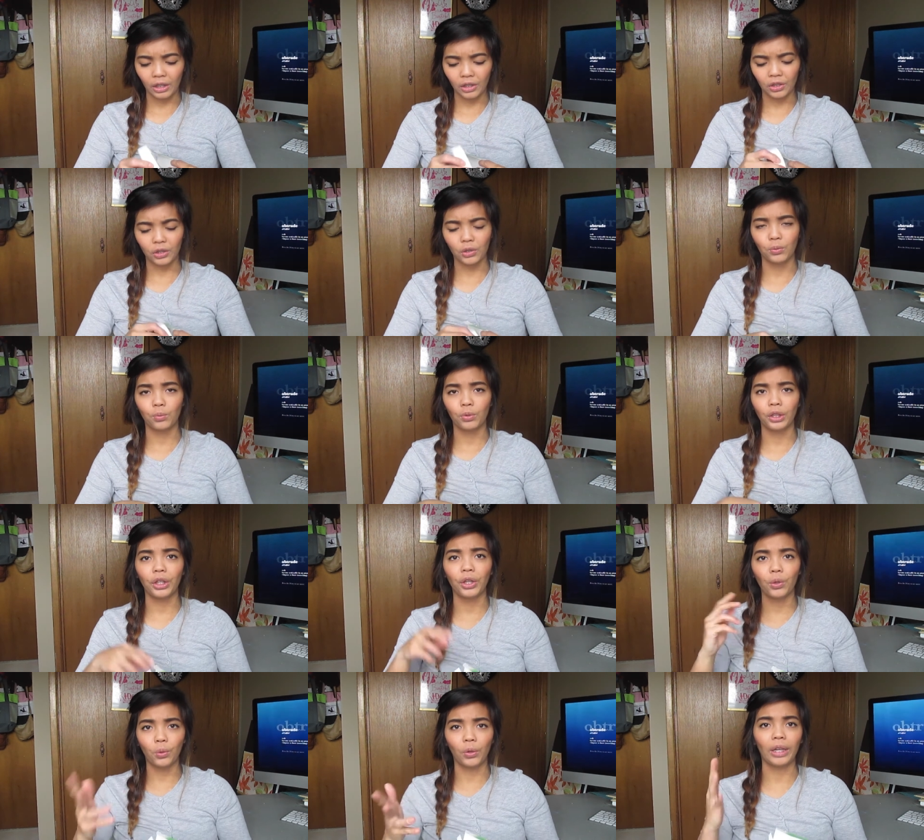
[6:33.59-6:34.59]
It's just
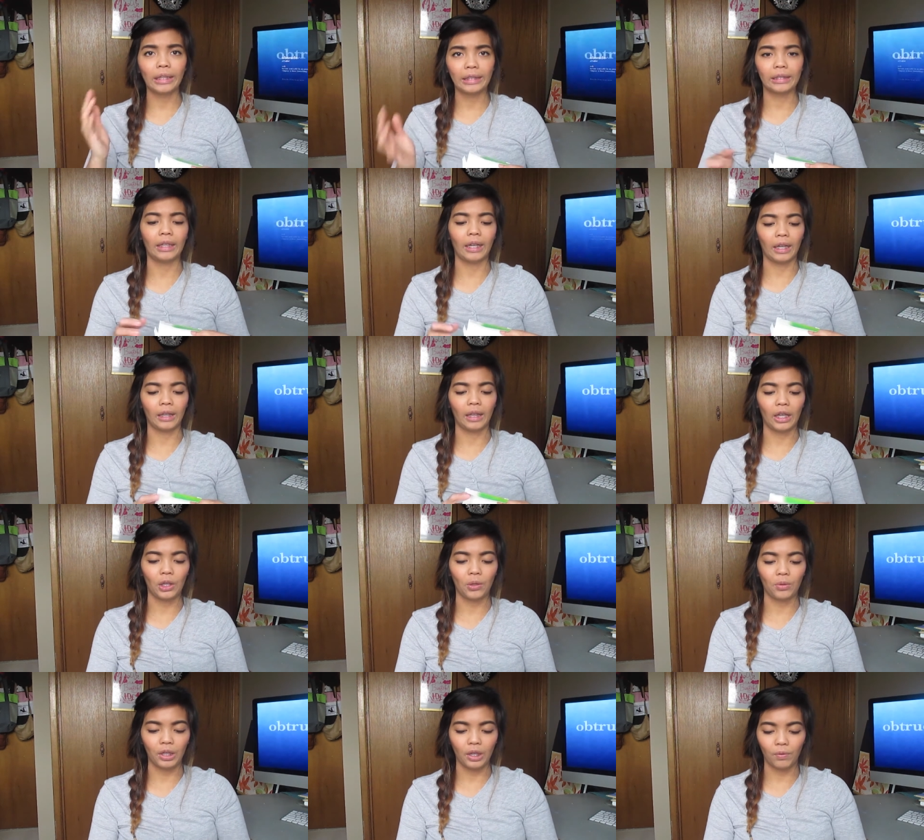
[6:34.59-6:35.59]
really quick stick that
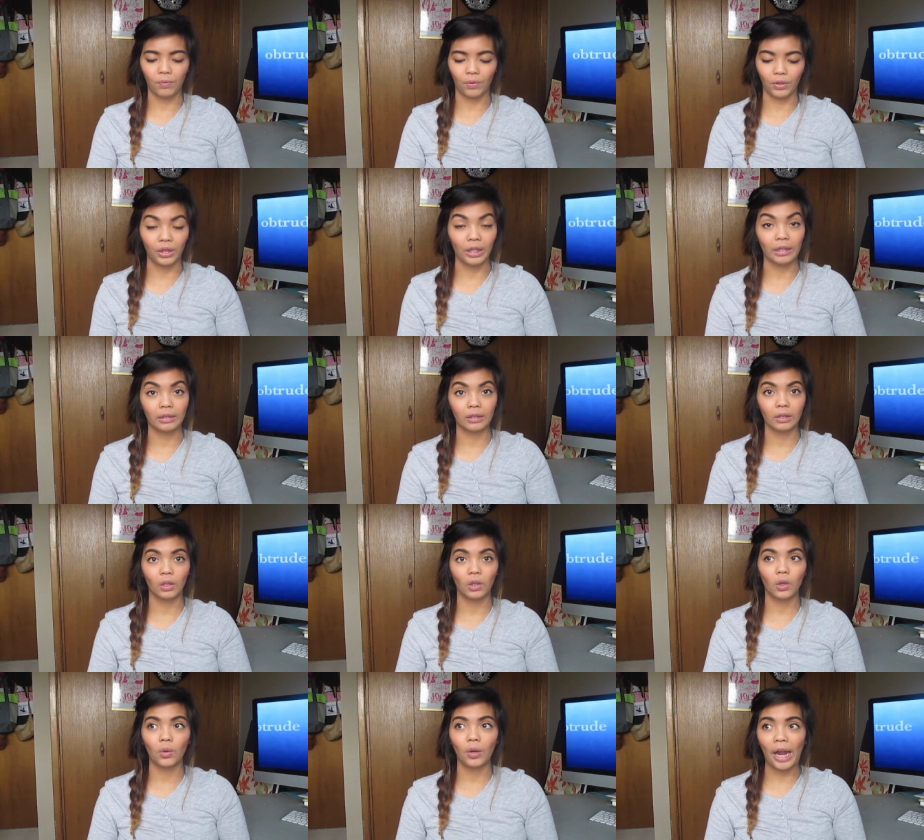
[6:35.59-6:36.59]
you need for these
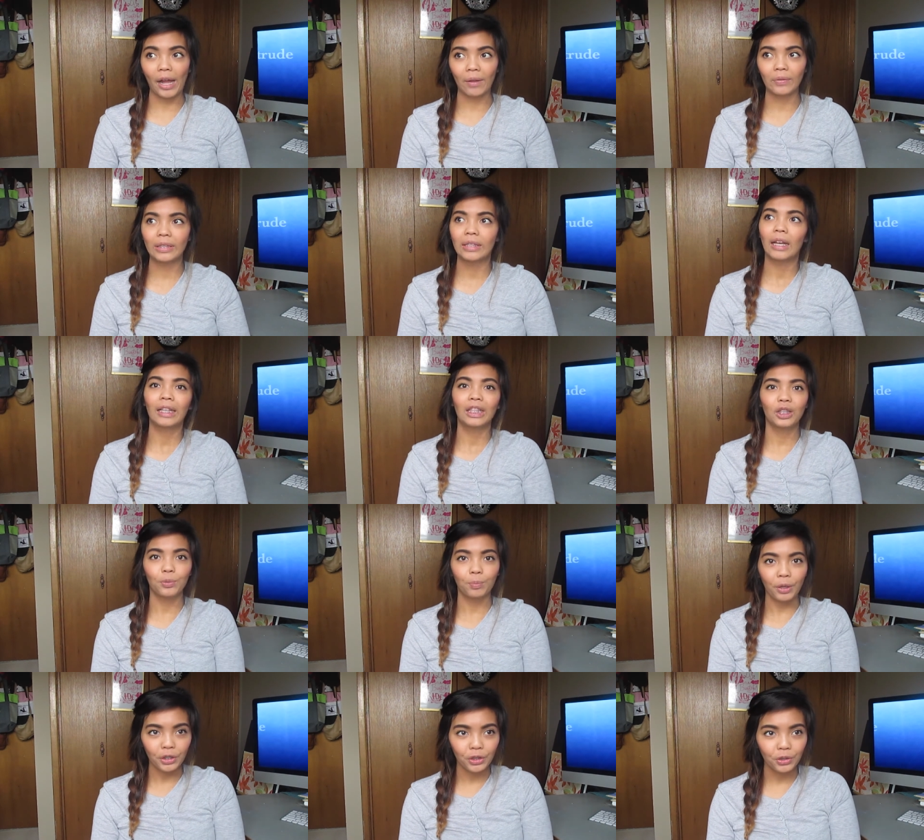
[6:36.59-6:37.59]
crafts,
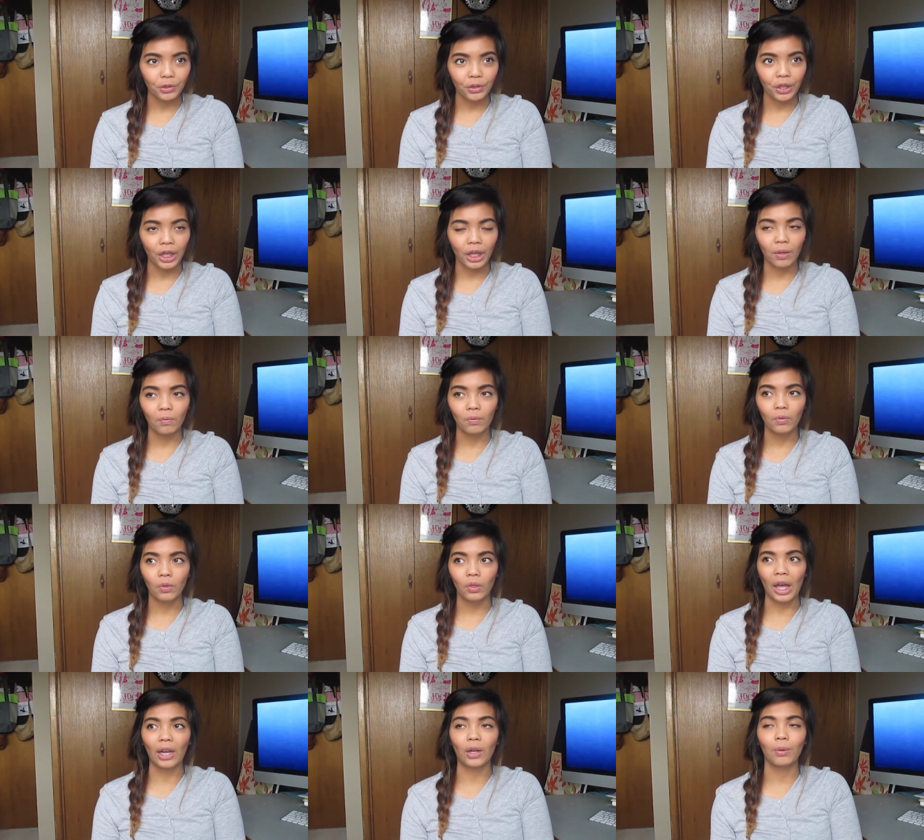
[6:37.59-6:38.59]
especially if
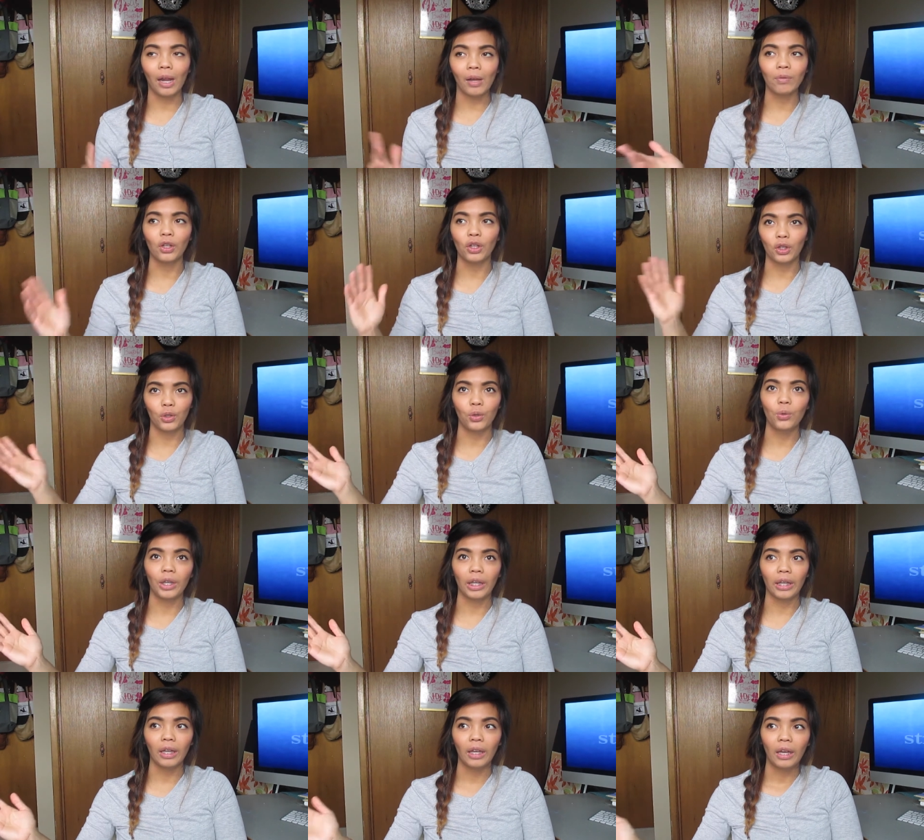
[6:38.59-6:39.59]
that craft that you're
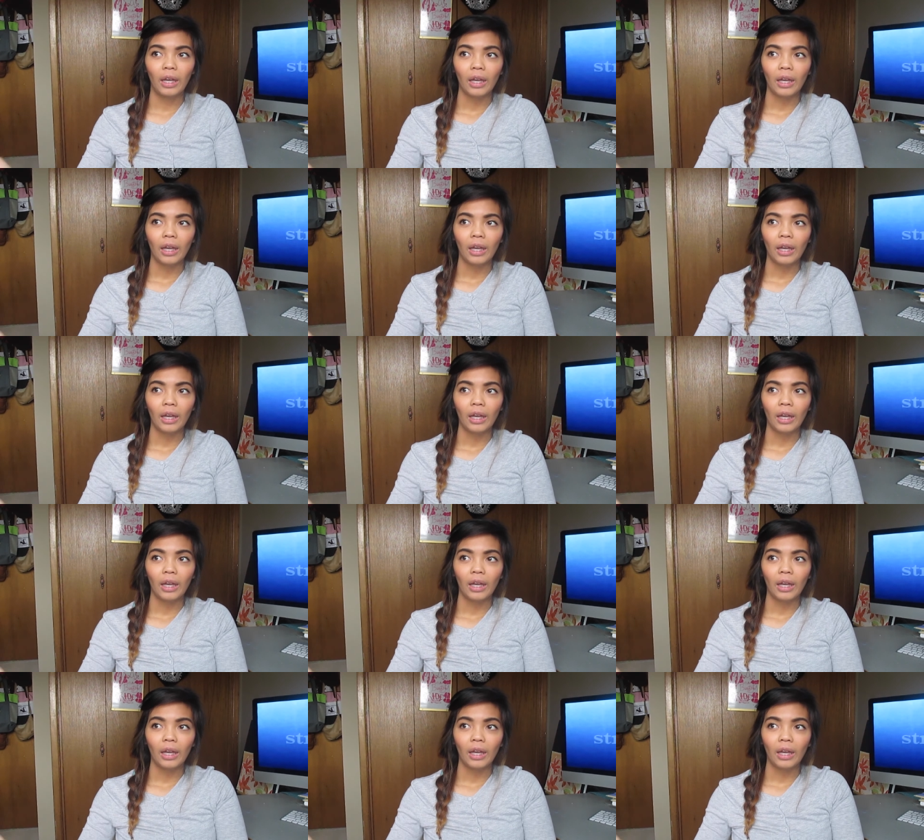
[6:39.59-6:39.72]
doing